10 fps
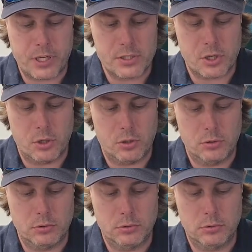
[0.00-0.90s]

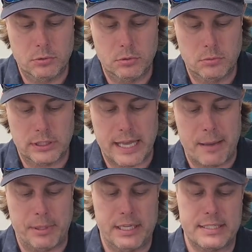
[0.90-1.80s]
So with
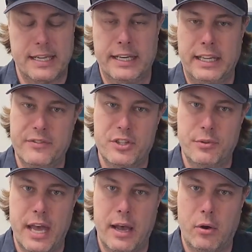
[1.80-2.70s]
that being said, it gives
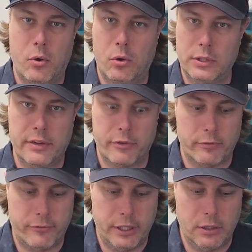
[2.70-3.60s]
you that whole
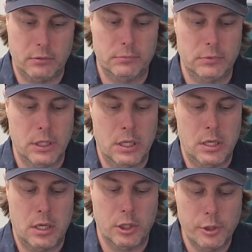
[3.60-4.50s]
different feel.
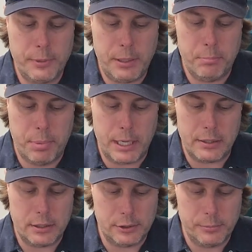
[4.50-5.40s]

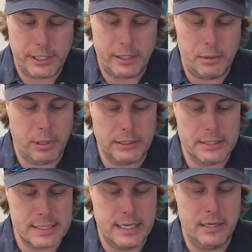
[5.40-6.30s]
Illuminated
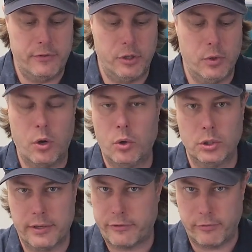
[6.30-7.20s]
buttons give you a
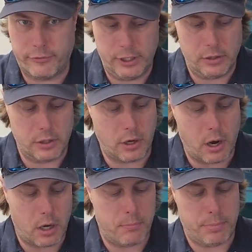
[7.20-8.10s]
whole different feel. There
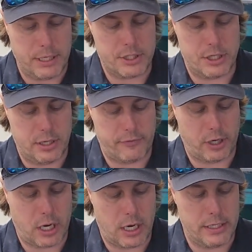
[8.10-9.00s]
are a bunch of
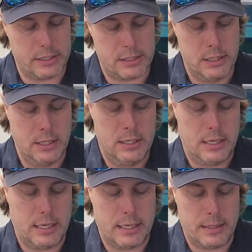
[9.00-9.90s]
different kinds,
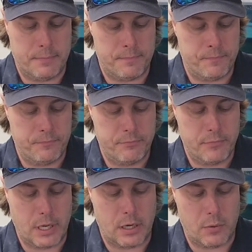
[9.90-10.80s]
and
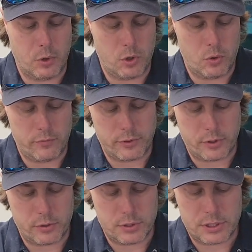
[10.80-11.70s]
I will go over
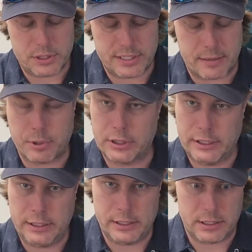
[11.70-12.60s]
those
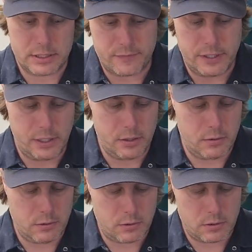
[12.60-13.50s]
separately in this
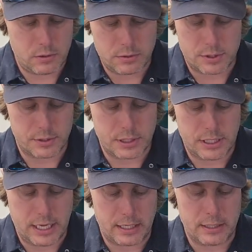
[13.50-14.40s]
video closer to
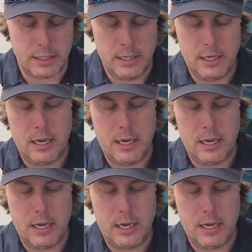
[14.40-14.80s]
the end.